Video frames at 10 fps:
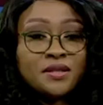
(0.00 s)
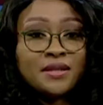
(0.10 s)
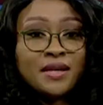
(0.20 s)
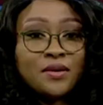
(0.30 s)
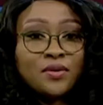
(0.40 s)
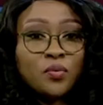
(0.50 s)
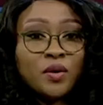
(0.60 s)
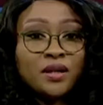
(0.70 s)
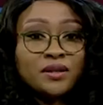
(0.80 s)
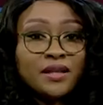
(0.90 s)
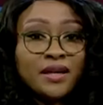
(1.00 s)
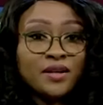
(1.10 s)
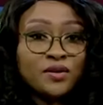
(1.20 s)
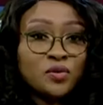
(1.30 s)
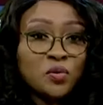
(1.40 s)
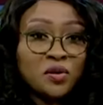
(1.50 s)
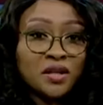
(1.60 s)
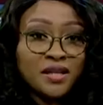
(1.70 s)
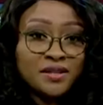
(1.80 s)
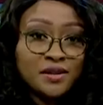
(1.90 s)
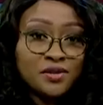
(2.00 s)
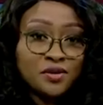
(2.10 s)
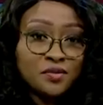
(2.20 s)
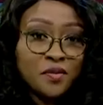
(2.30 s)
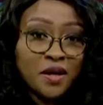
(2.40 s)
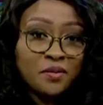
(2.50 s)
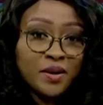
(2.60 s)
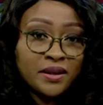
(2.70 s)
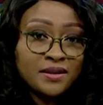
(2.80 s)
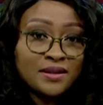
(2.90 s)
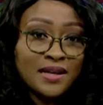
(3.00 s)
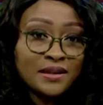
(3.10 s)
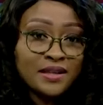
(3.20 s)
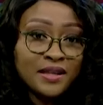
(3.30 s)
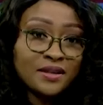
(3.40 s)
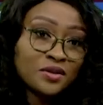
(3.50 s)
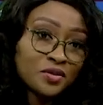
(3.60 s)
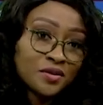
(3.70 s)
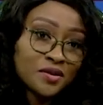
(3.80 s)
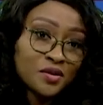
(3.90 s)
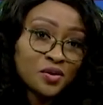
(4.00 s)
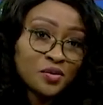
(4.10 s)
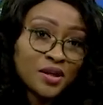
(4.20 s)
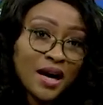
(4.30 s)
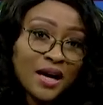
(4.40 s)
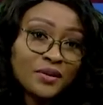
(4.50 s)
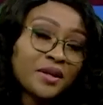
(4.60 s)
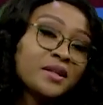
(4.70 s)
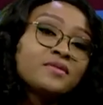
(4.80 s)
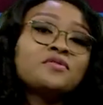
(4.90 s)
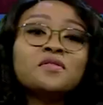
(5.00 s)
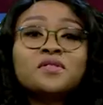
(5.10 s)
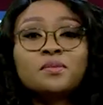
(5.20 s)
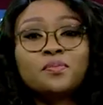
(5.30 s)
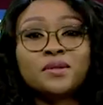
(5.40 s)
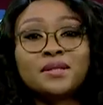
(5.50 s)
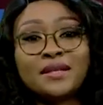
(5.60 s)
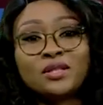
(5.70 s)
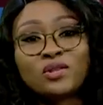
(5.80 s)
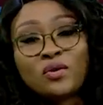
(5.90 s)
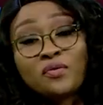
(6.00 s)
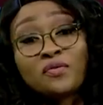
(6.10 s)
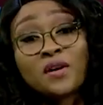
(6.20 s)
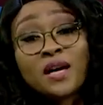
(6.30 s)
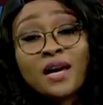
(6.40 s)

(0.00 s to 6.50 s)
Now, the World Health Organization recommends that countries should allocate fifteen percent of